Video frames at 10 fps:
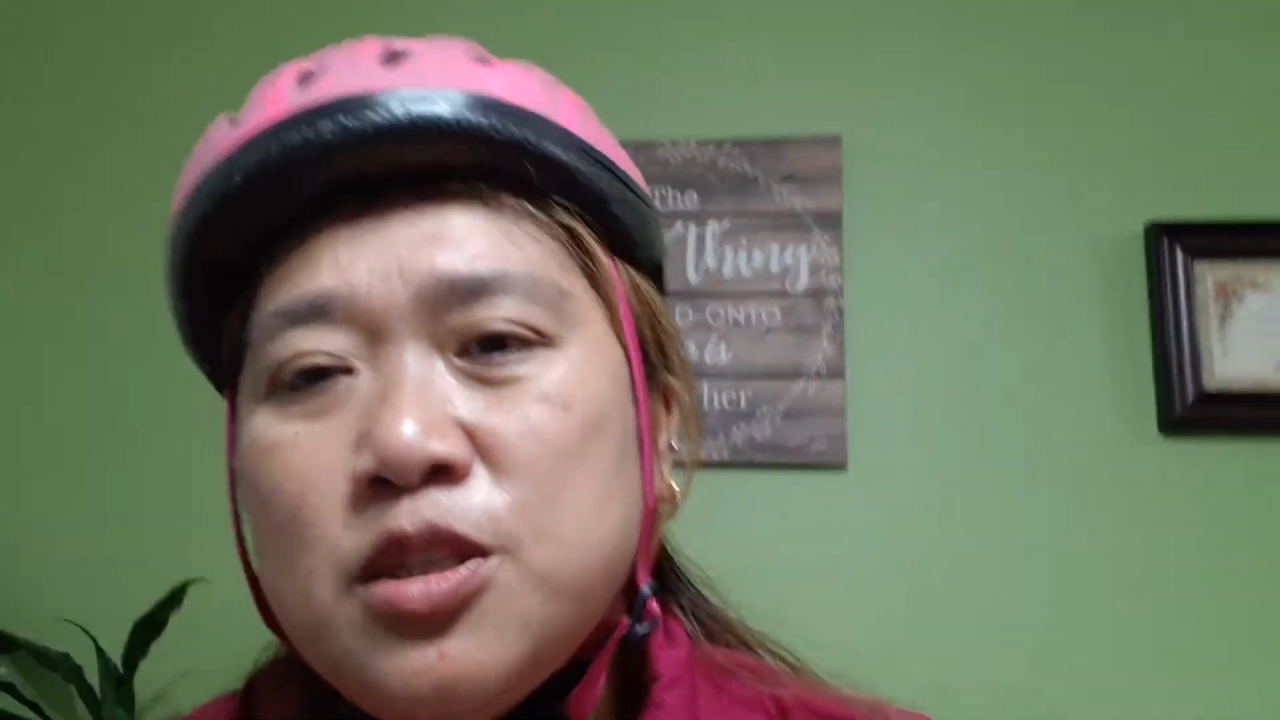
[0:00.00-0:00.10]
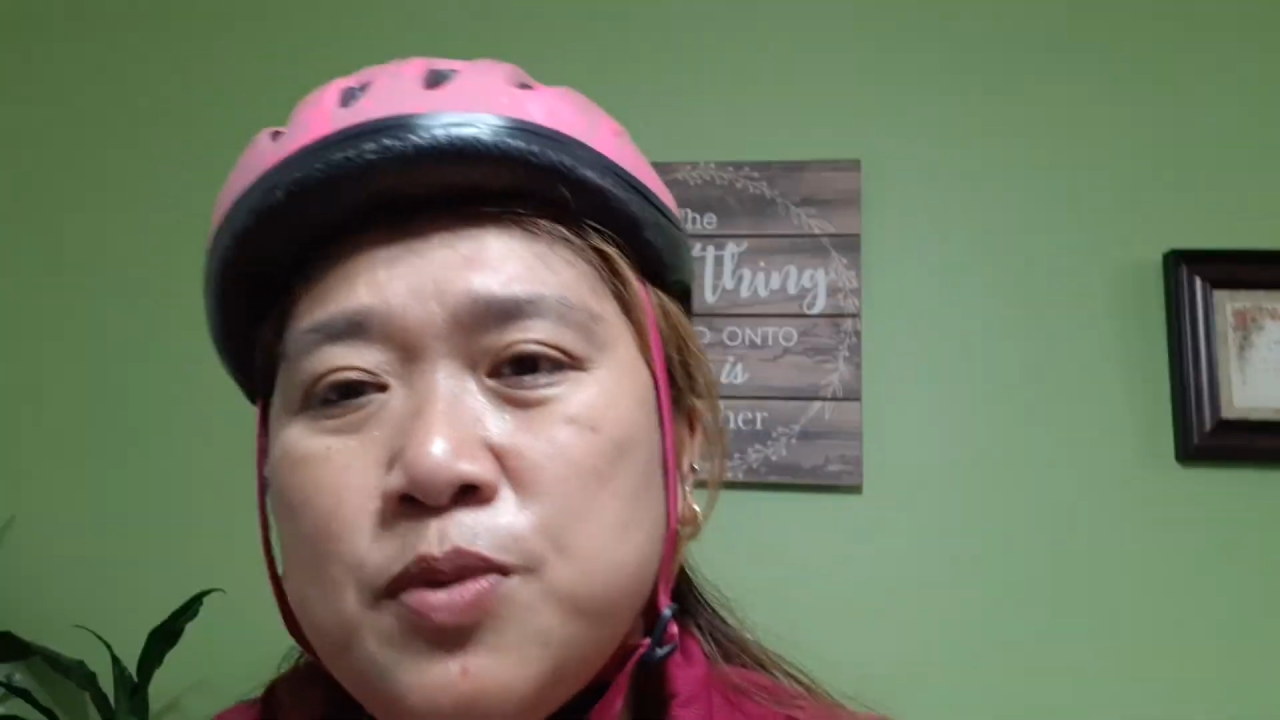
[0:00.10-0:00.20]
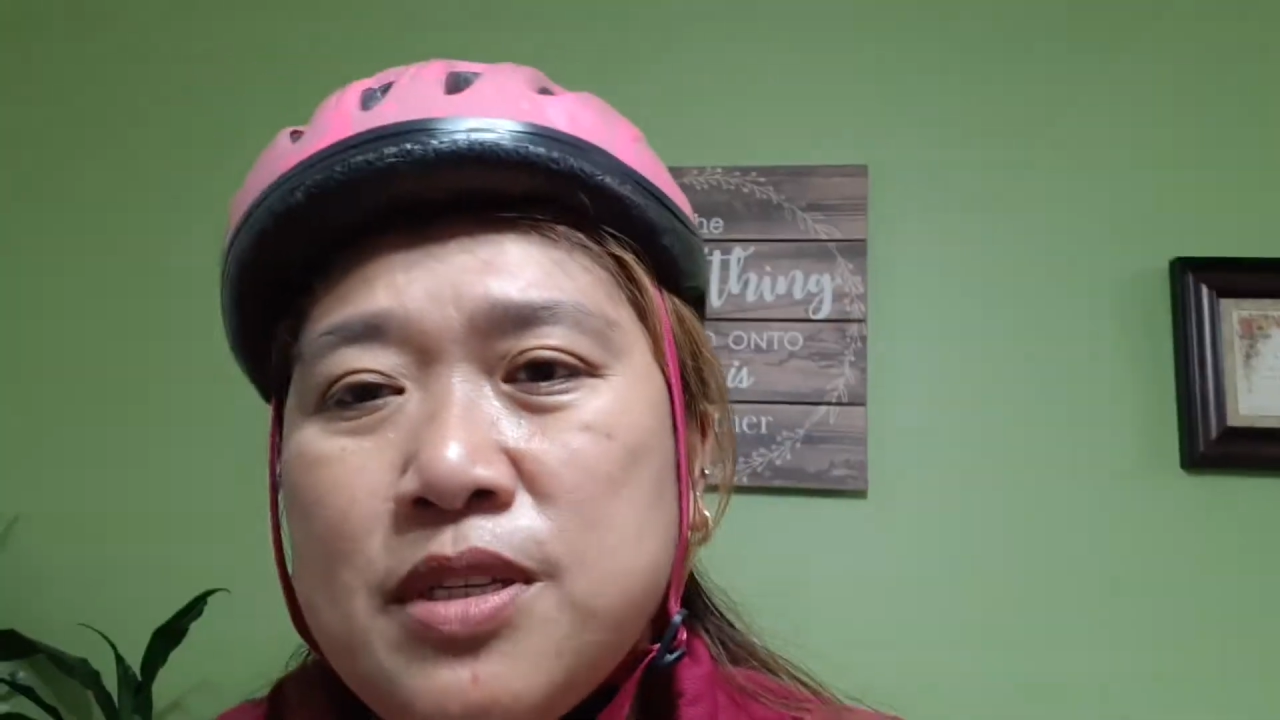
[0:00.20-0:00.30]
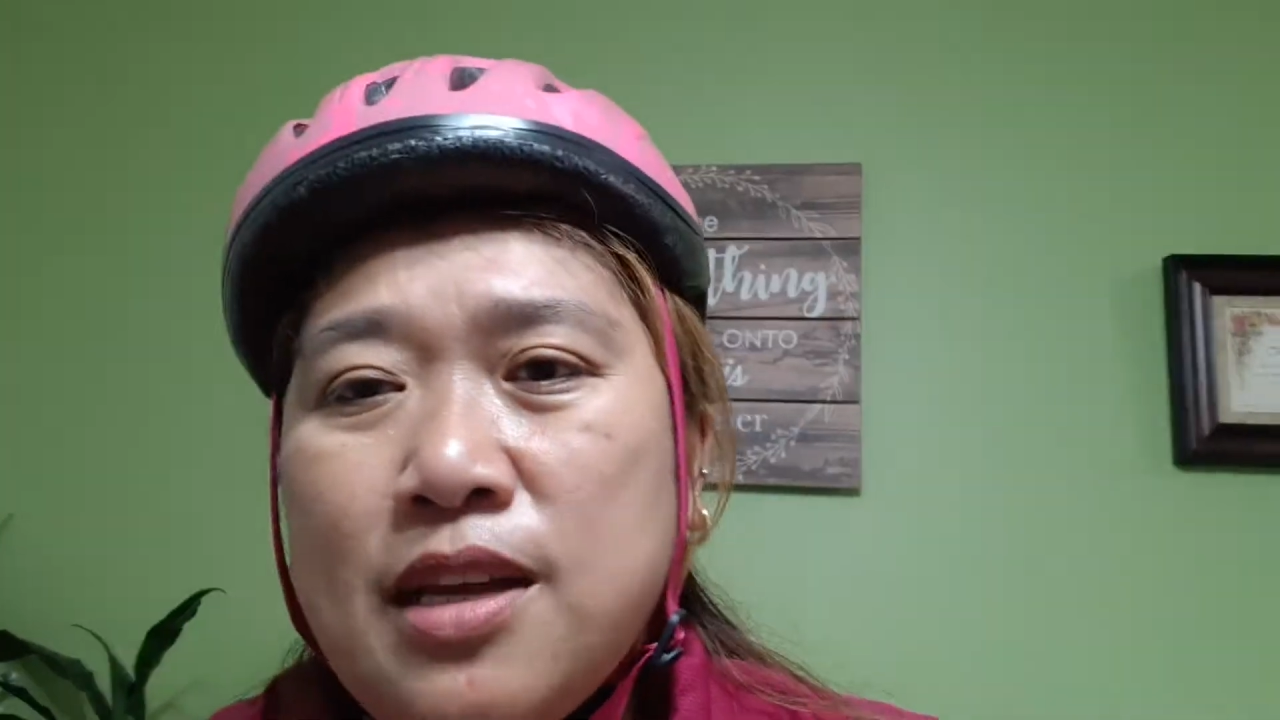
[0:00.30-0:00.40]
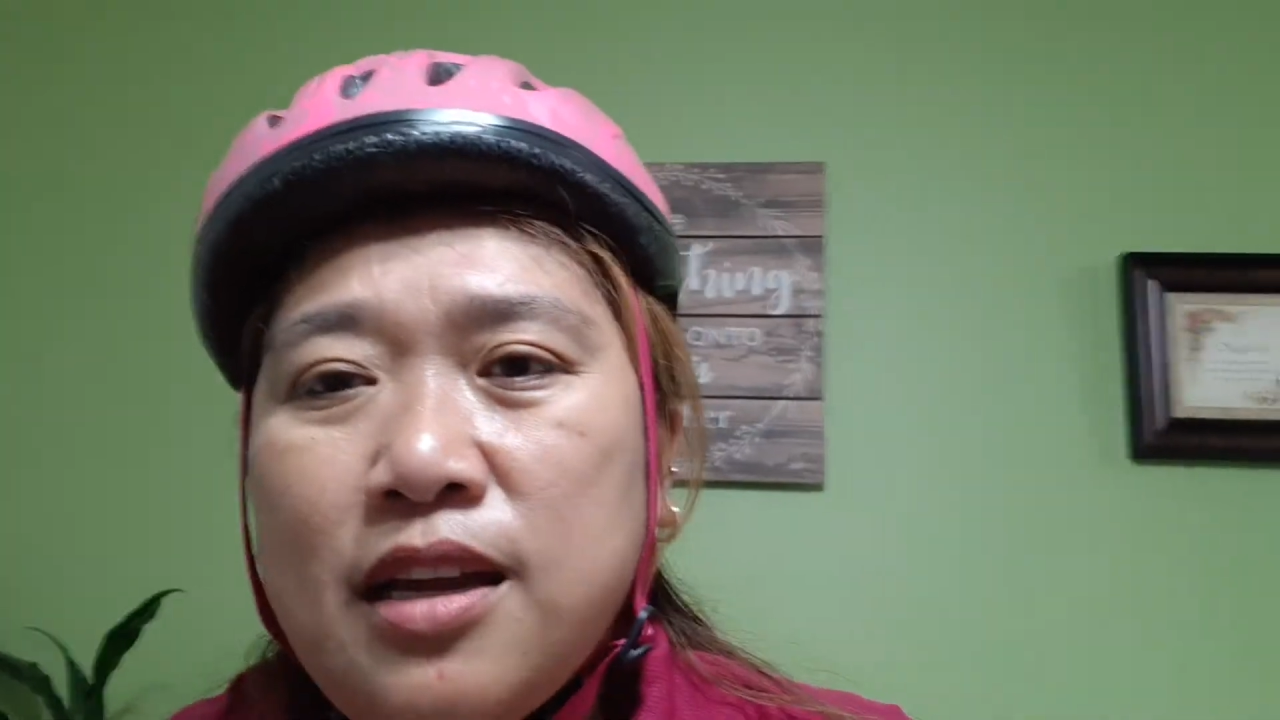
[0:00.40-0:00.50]
we
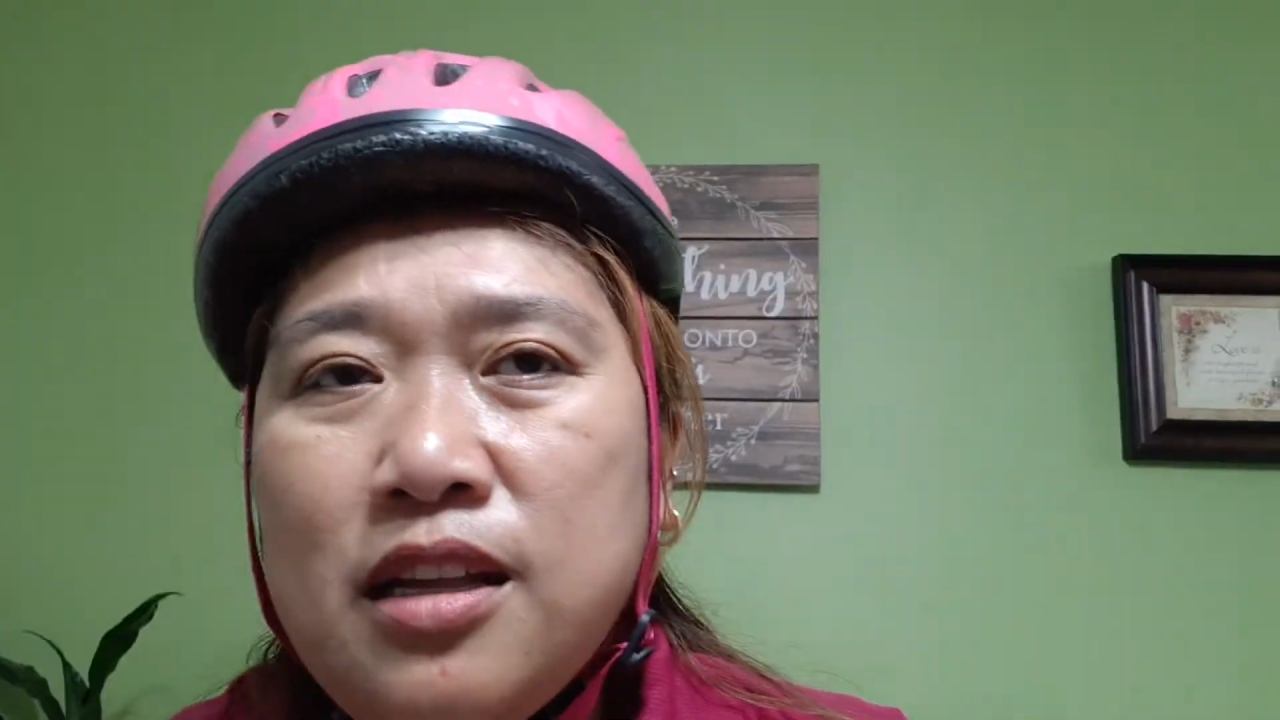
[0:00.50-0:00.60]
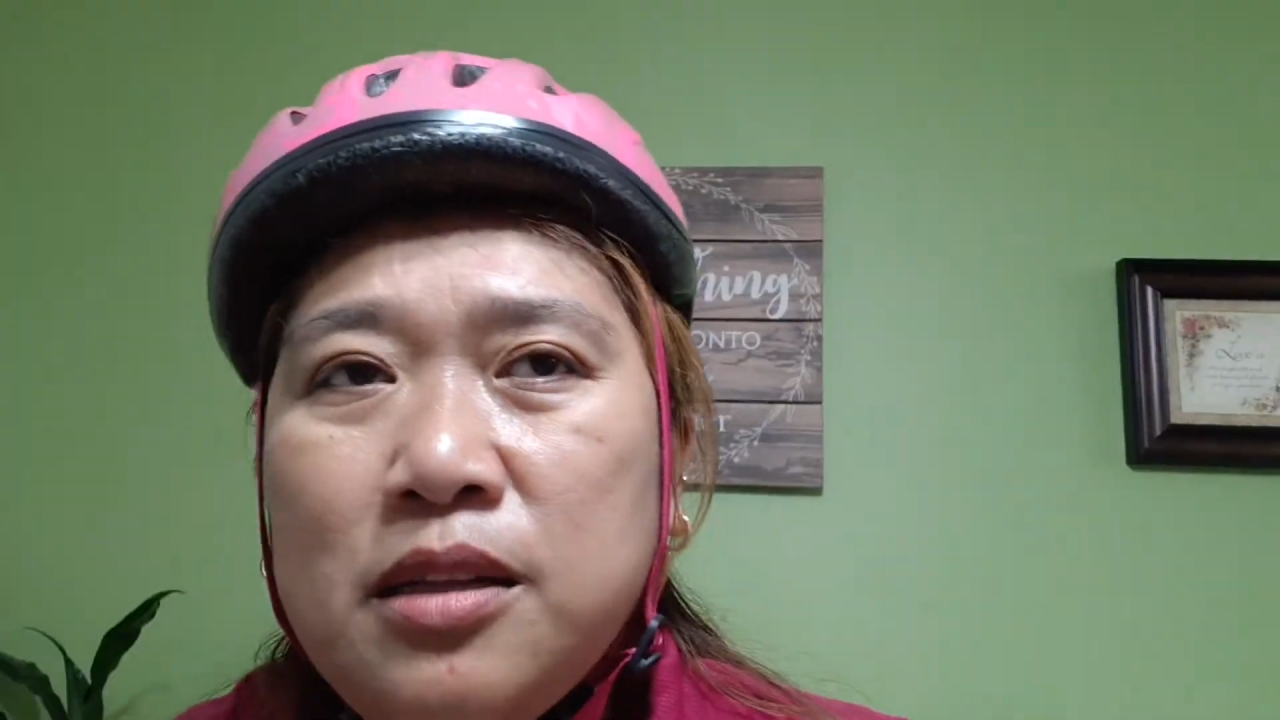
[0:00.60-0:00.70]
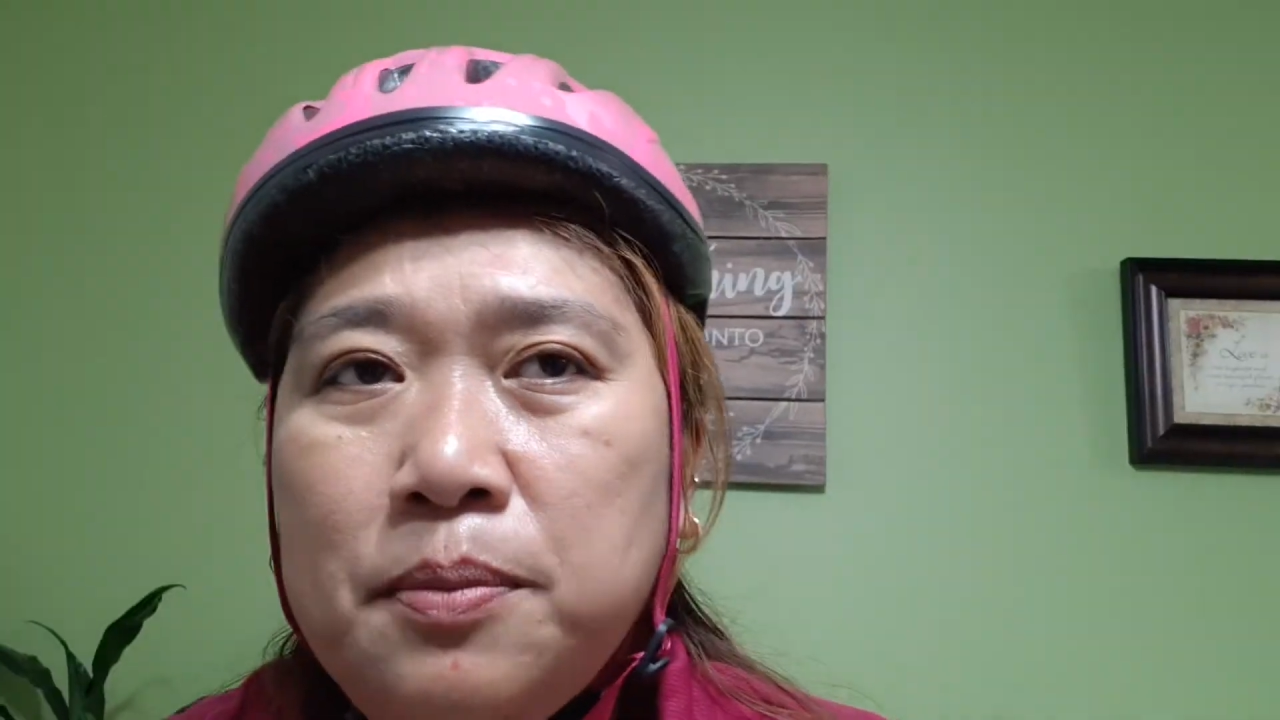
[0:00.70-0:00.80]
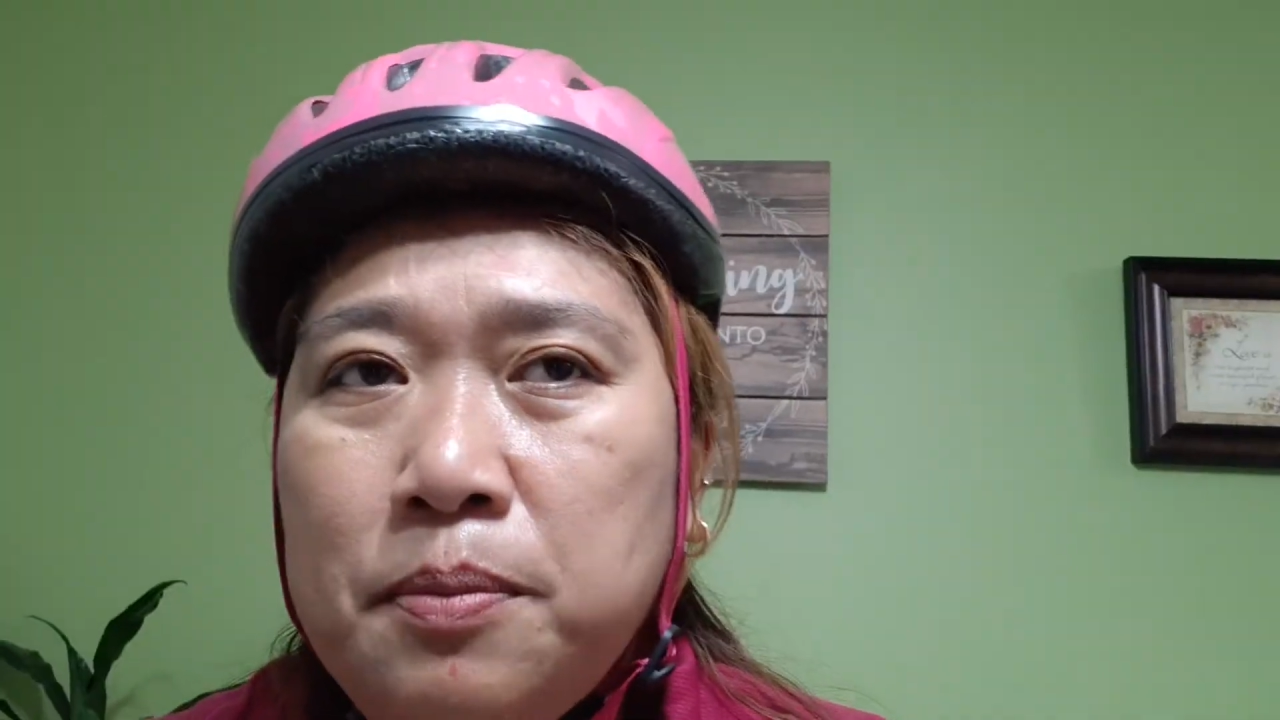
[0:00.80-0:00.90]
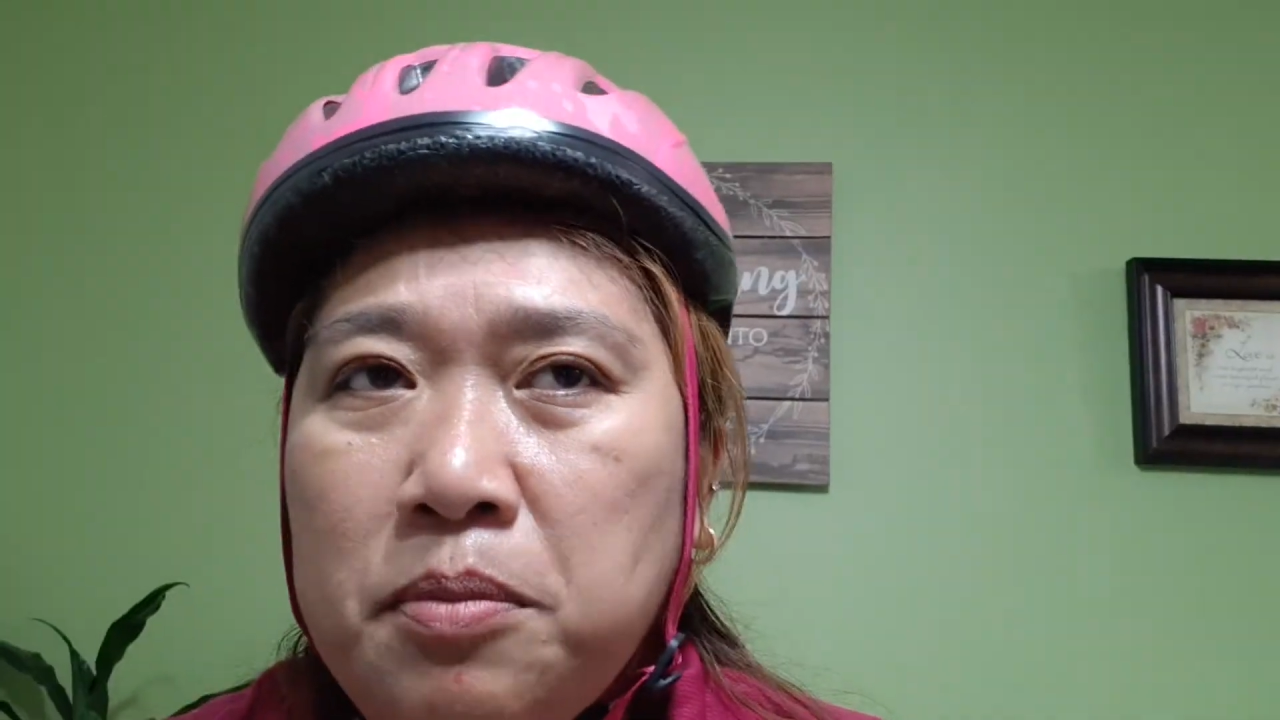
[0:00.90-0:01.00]
cycle.